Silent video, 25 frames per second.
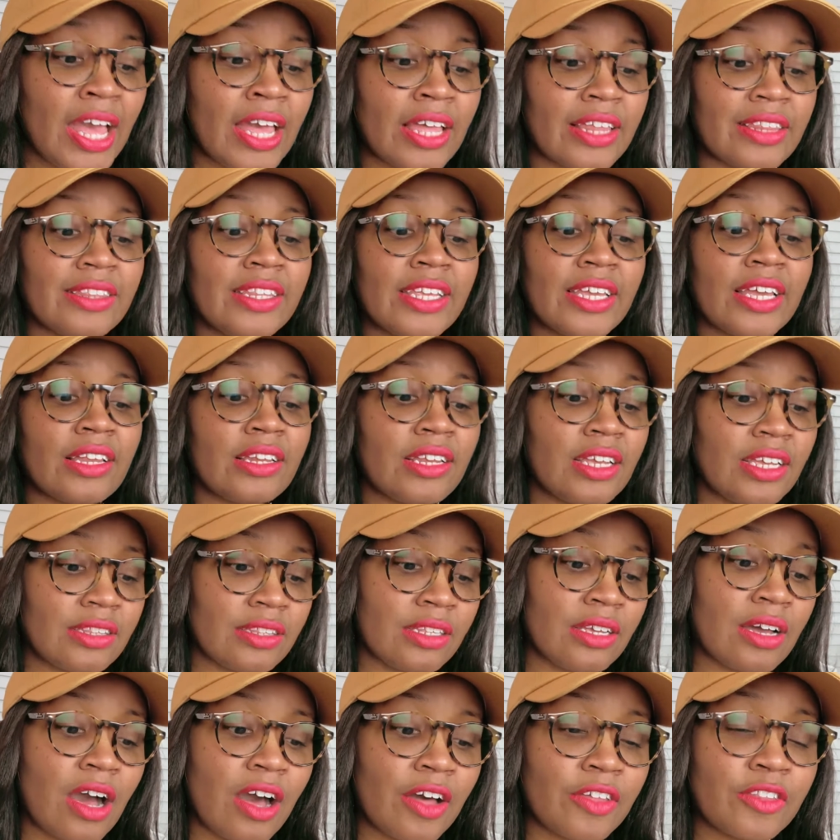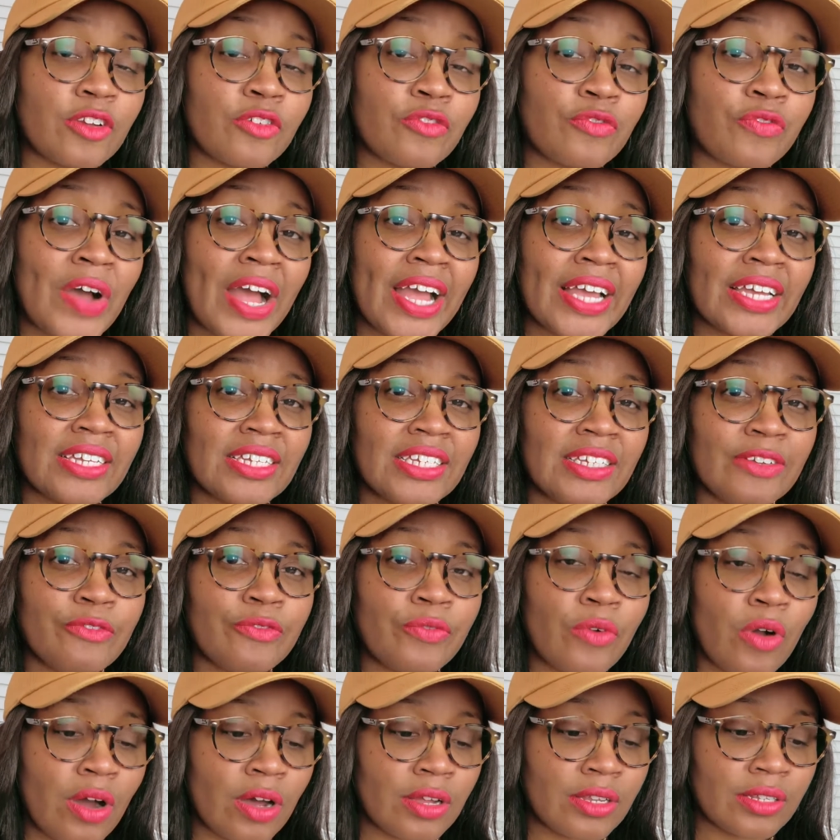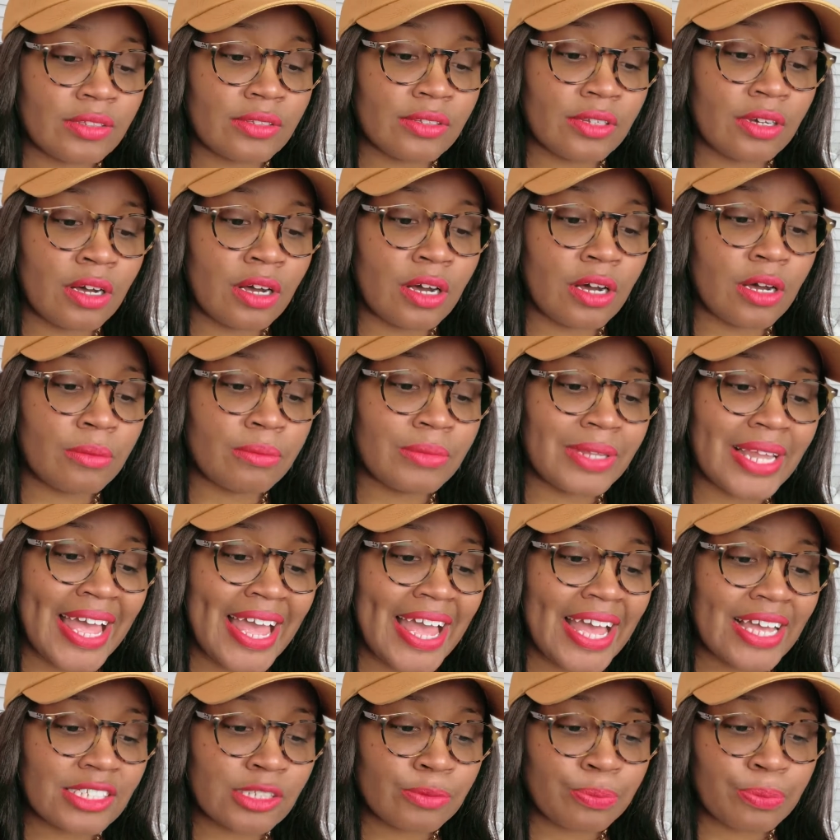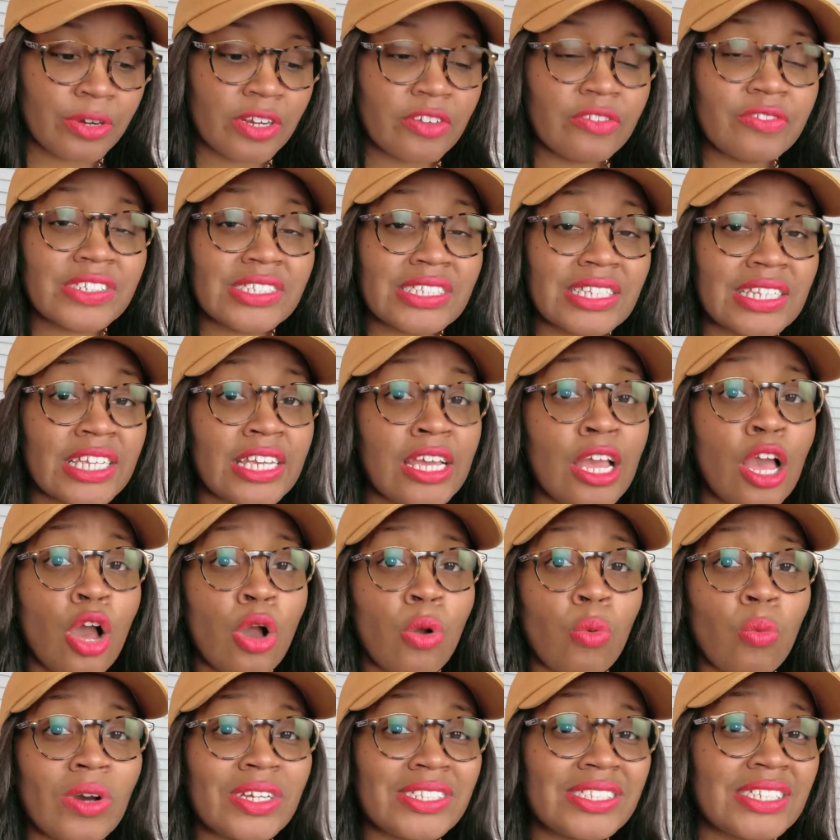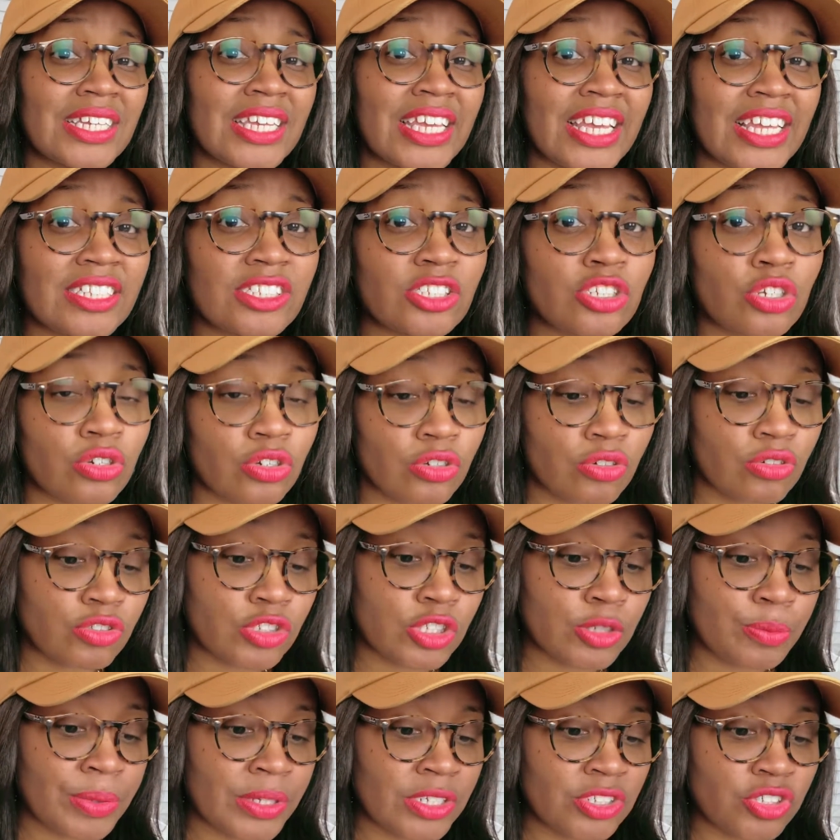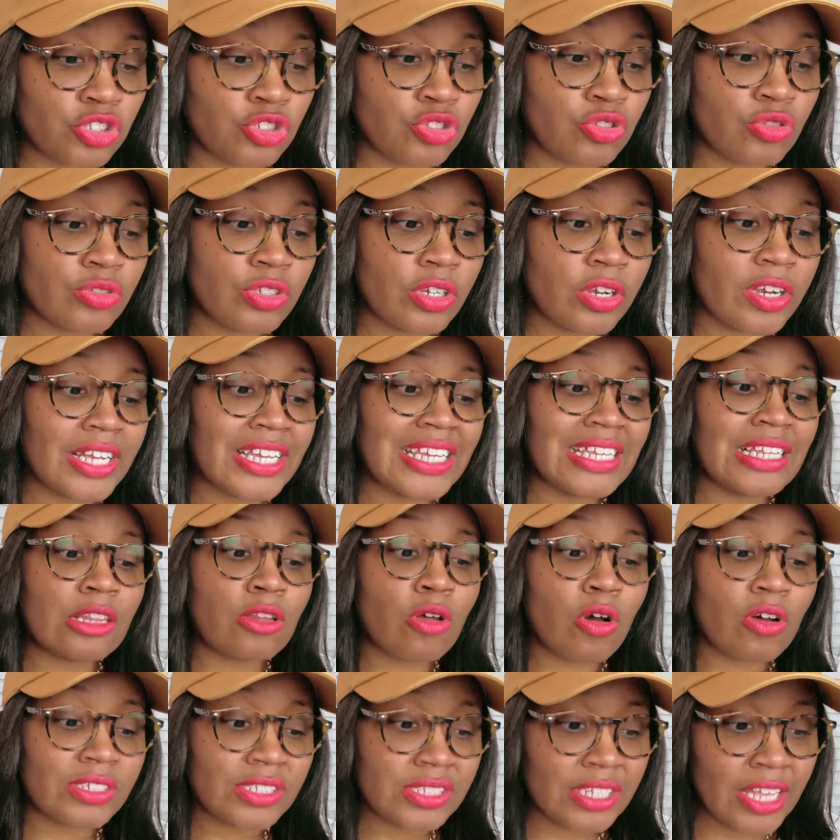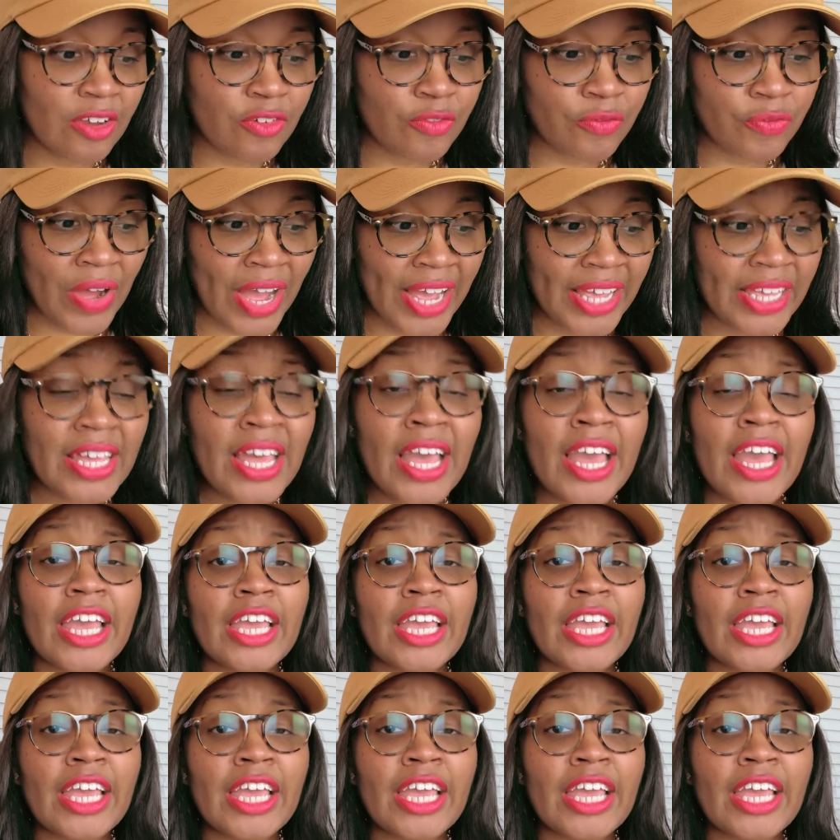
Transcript: Then the other fight he fought last previously was against Earl Spence Jr. He lost that fight.